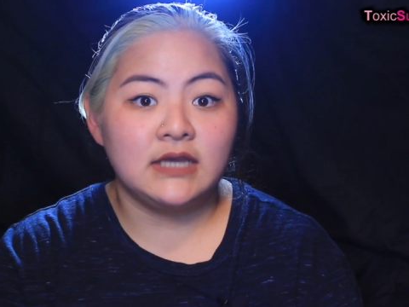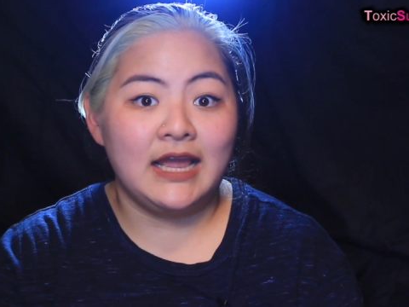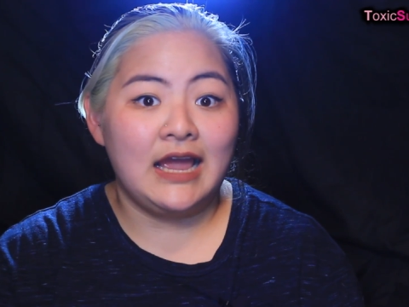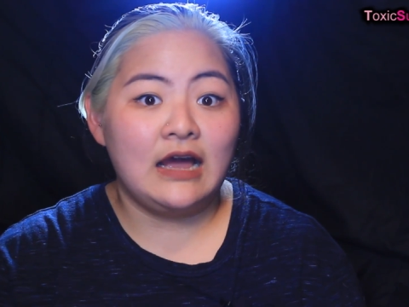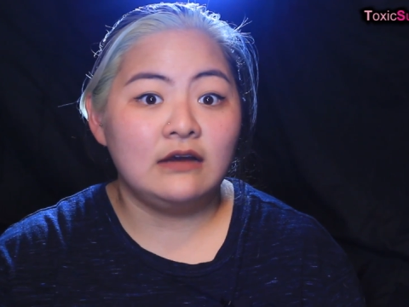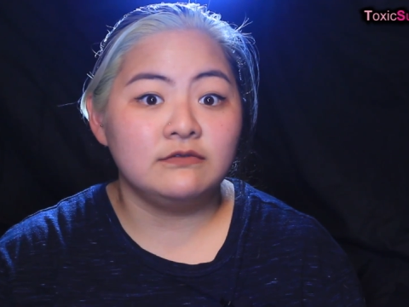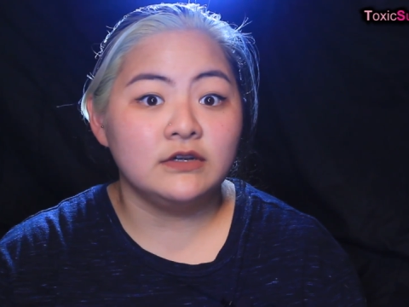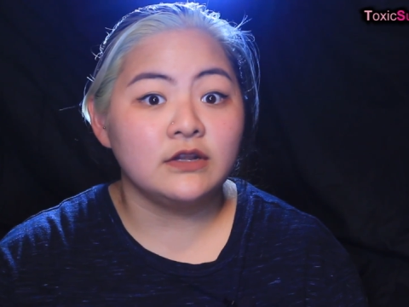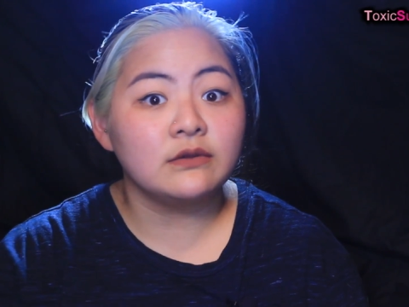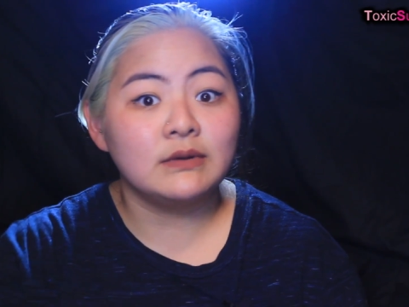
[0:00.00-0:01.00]
I have
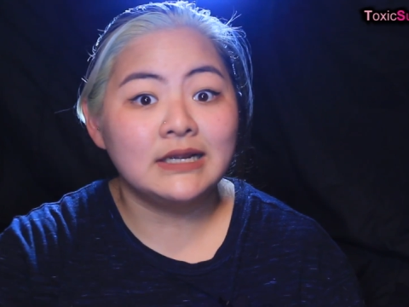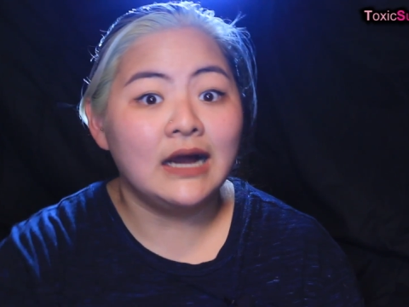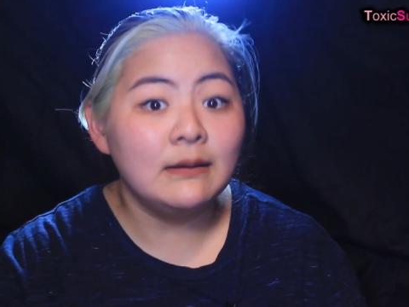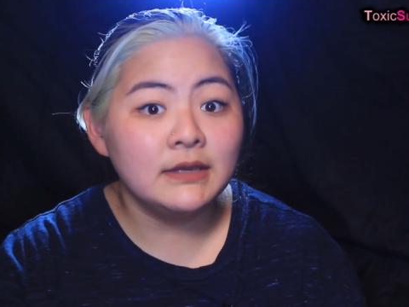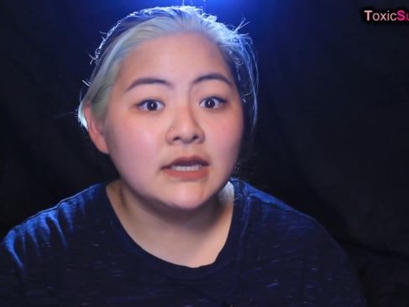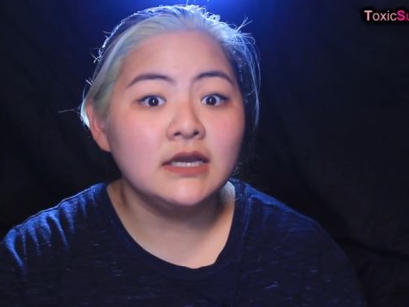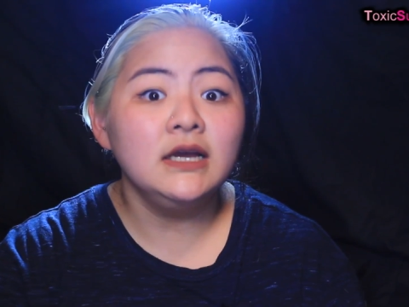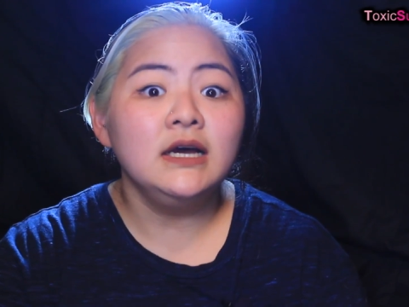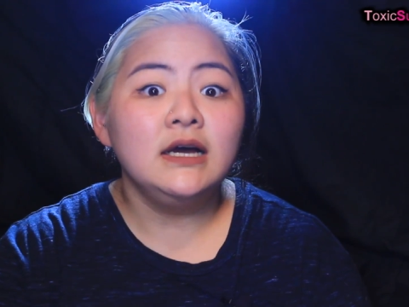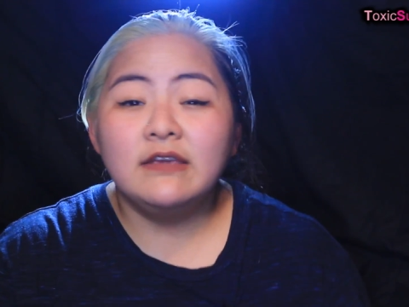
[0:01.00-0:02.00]
another one coming.
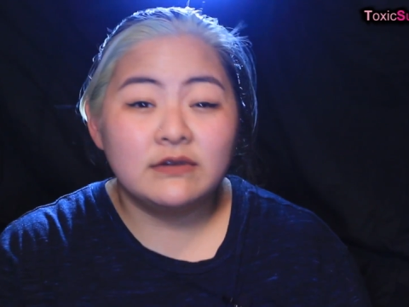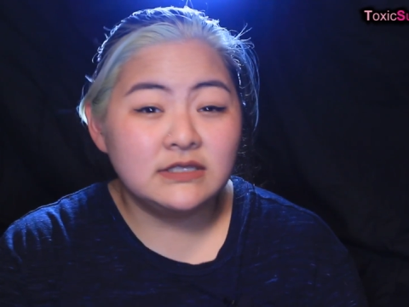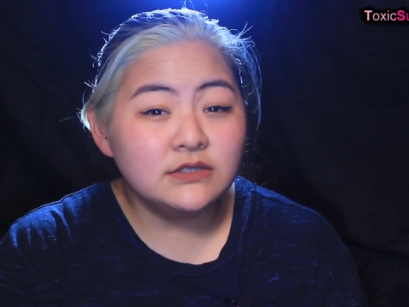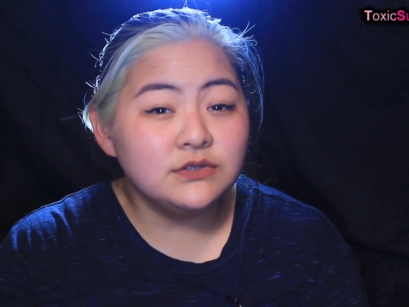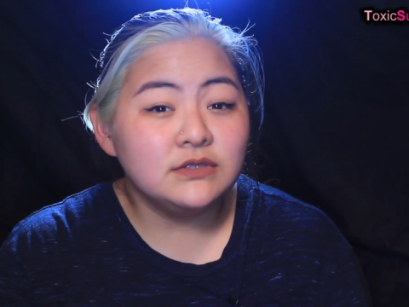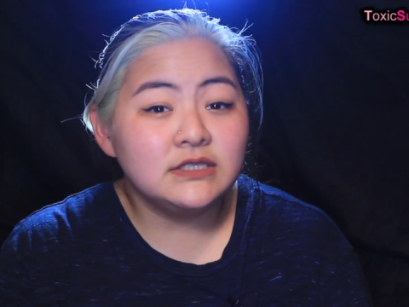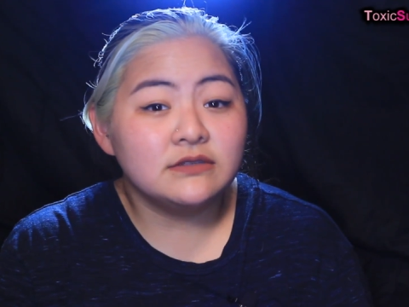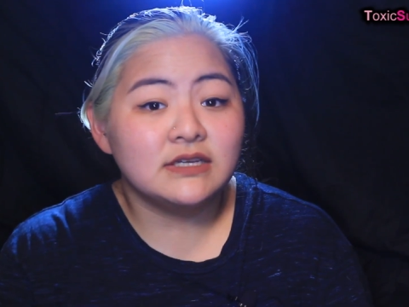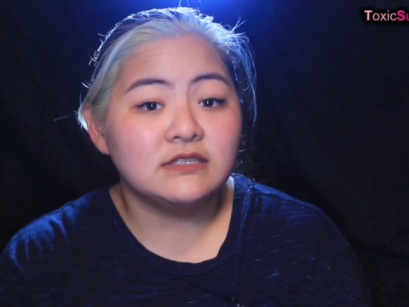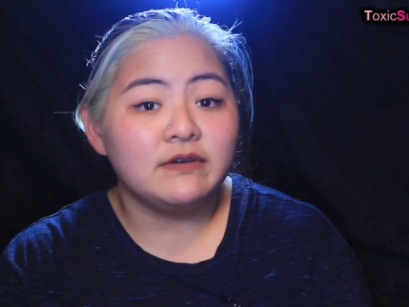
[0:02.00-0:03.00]
If you want to still do the
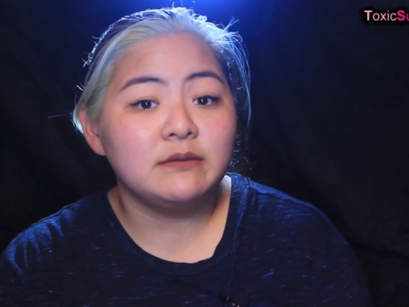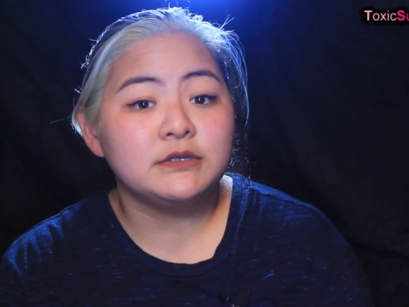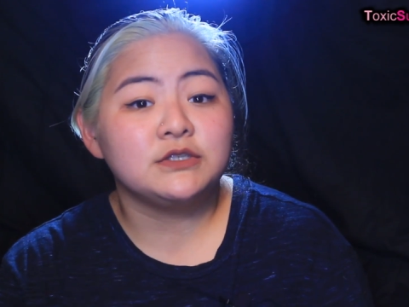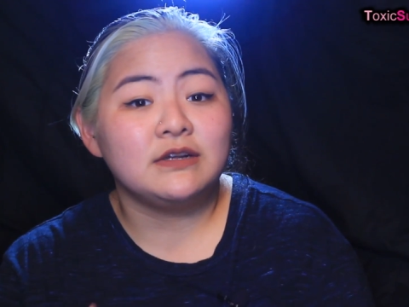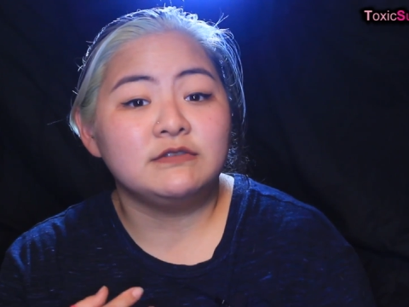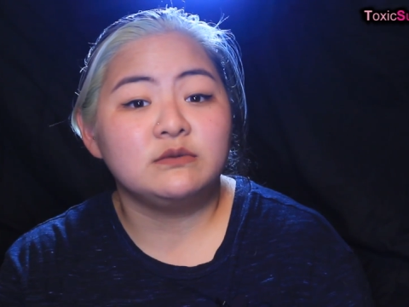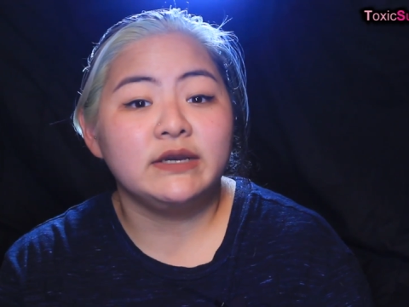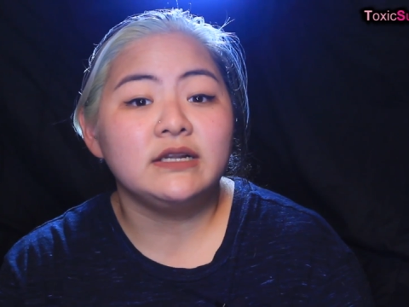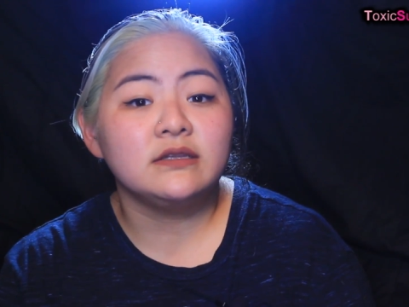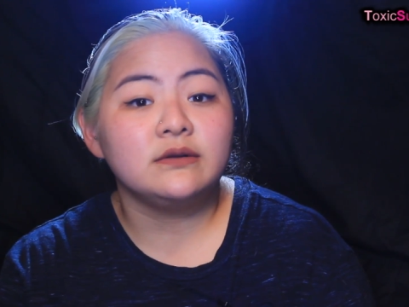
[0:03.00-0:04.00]
deal, that's fine, but you're gonna have to
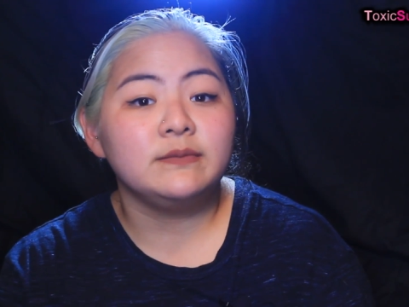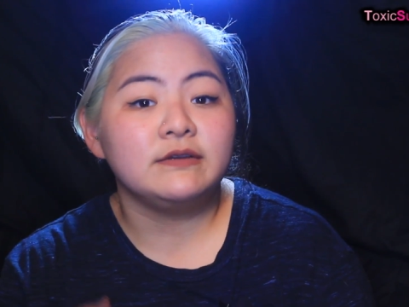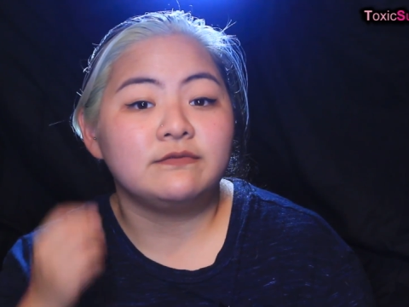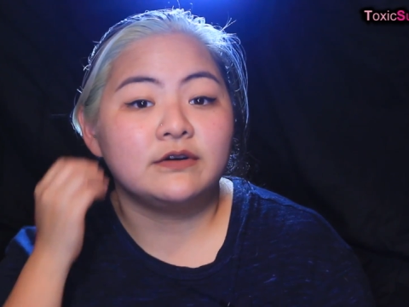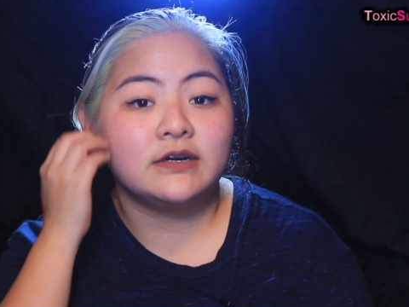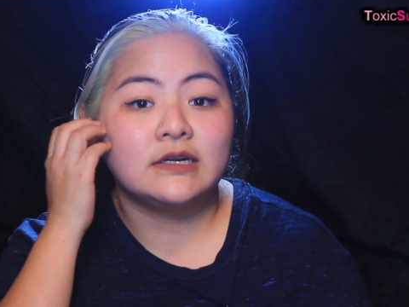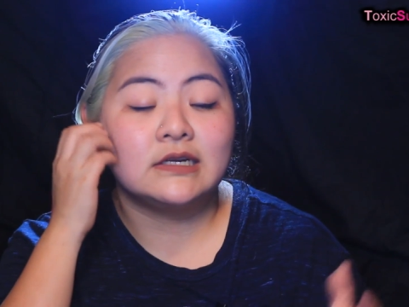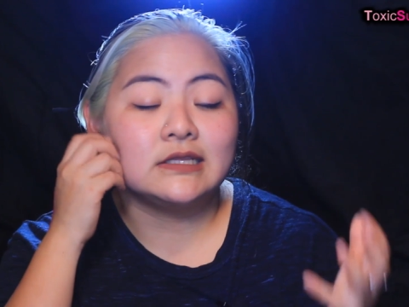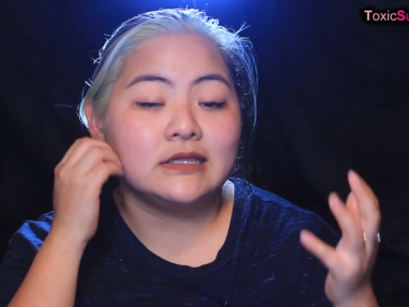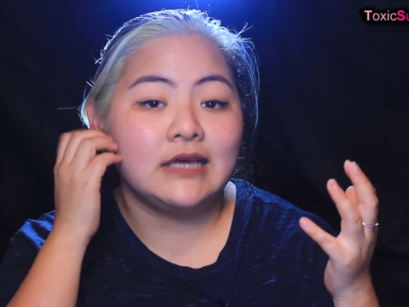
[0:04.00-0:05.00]
wait a little bit
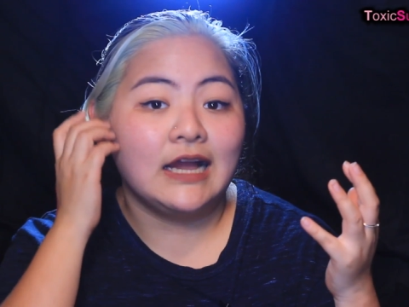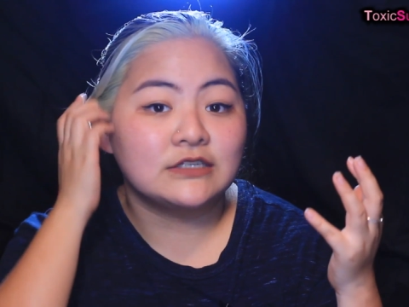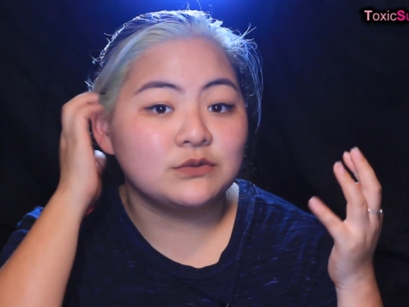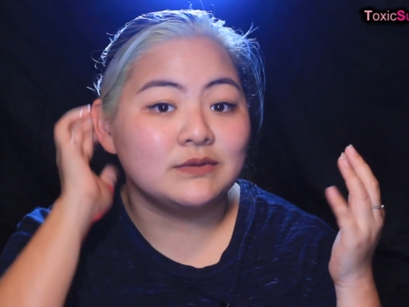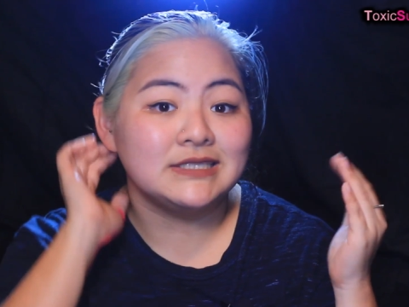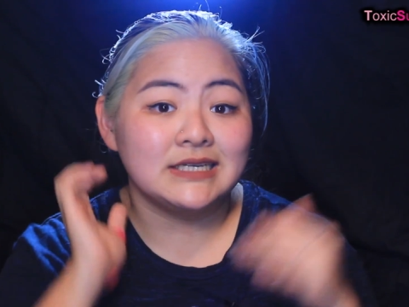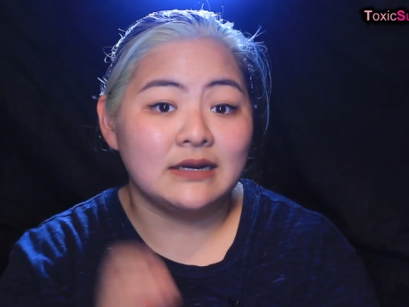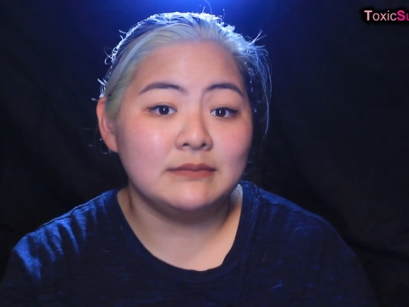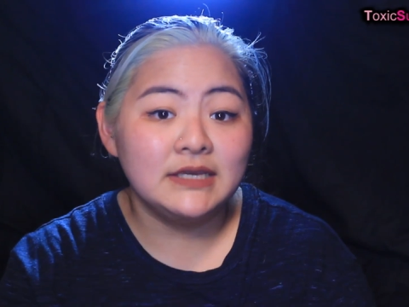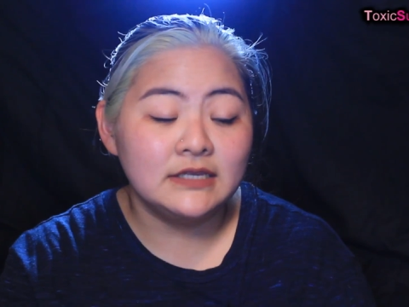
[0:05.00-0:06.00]
for the actual one to
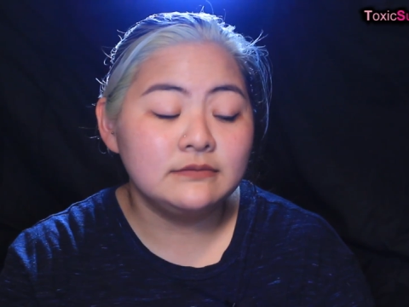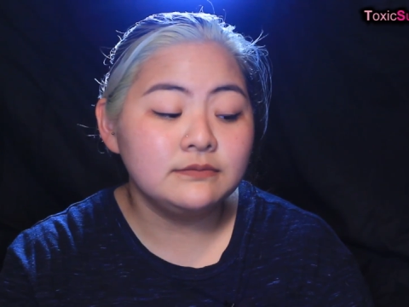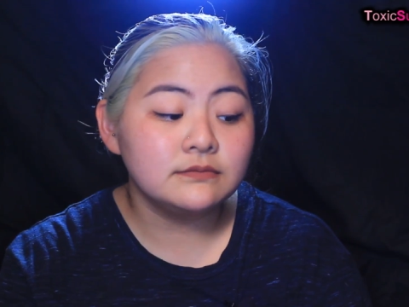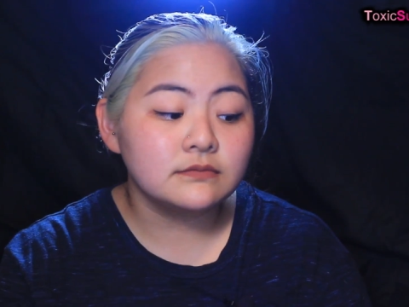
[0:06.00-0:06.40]
come in.